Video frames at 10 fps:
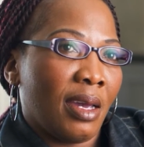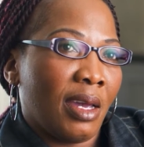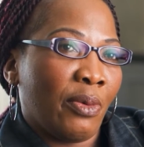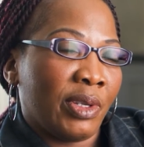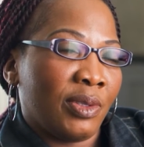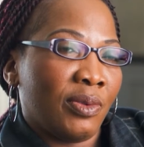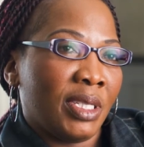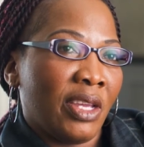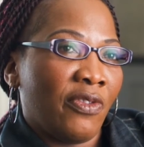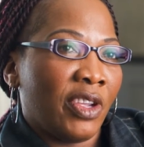I was not
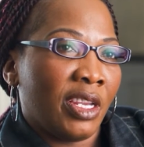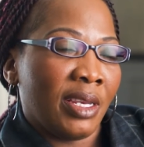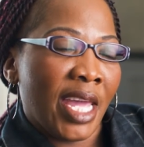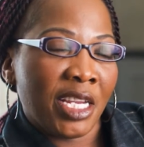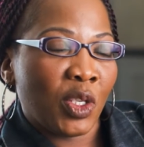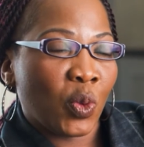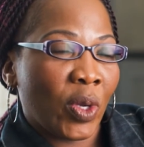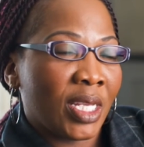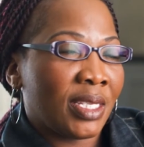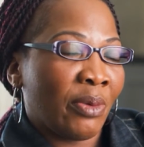having night
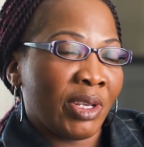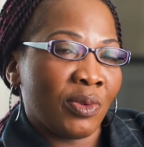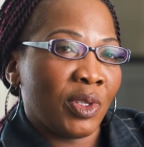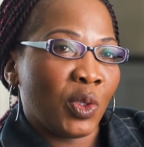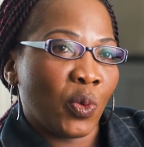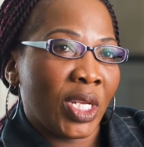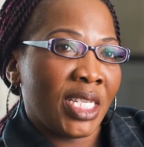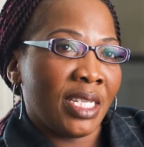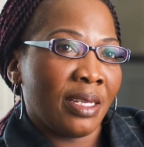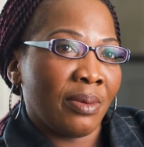sweats, I was not
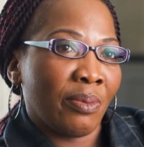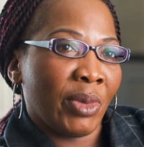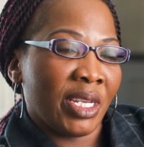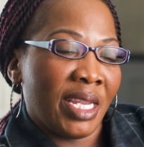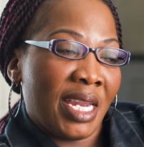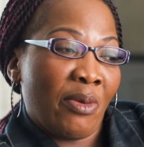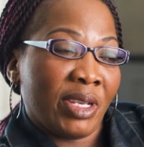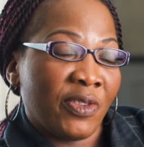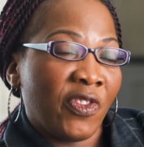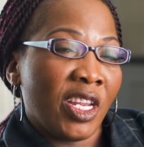sweating, but, and I
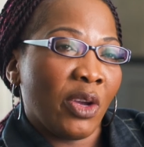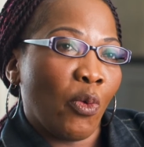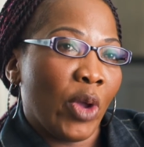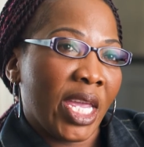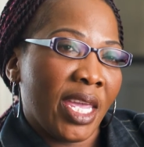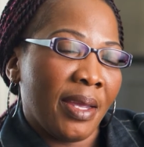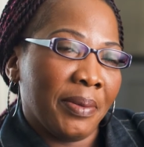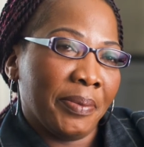was feeling weak.